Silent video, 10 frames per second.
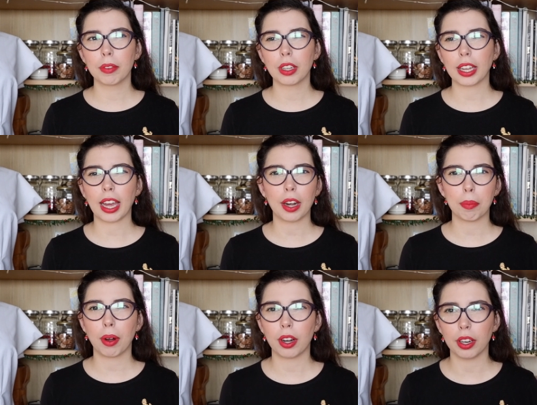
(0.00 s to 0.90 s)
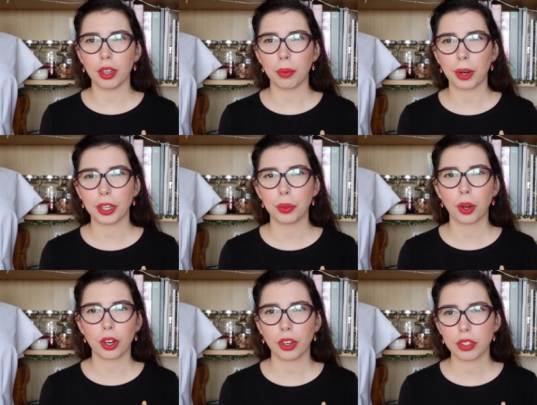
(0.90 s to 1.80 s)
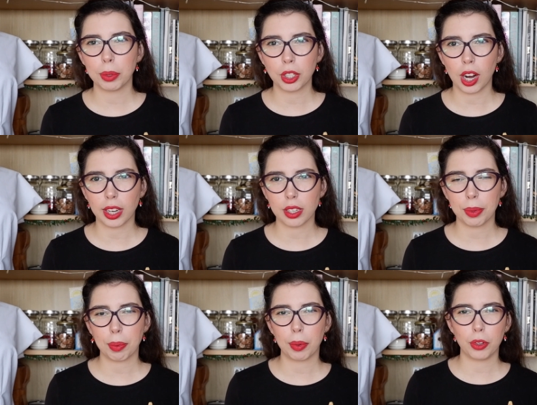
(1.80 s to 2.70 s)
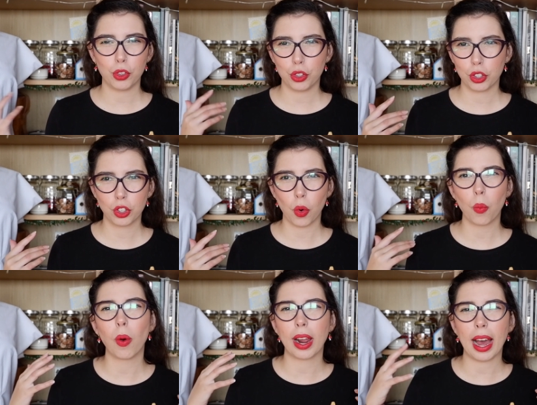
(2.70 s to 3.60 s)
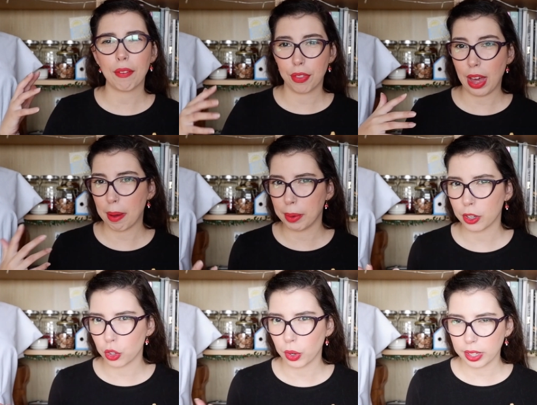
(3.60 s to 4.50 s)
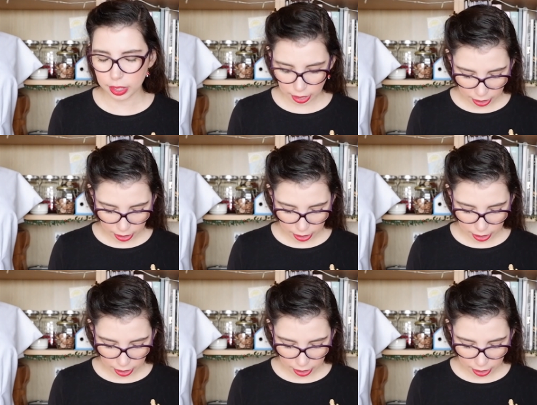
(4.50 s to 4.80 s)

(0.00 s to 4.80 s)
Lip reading: like at a party where you are going to be talking to people, but you just don't want to have that much noise.